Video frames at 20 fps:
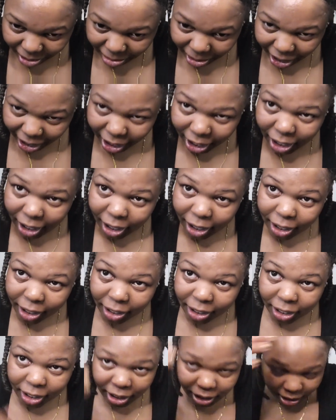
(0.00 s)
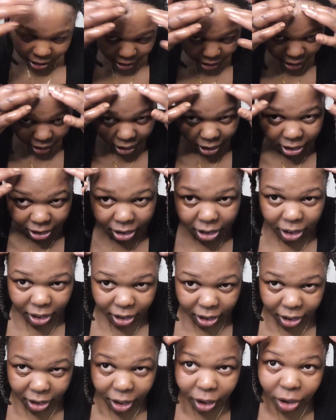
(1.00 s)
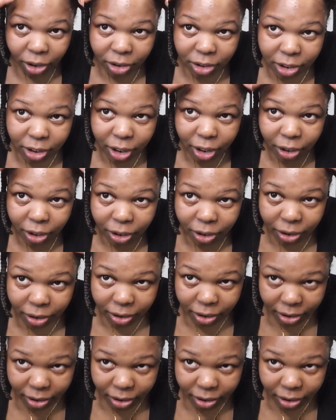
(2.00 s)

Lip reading: of my hair is the altar call.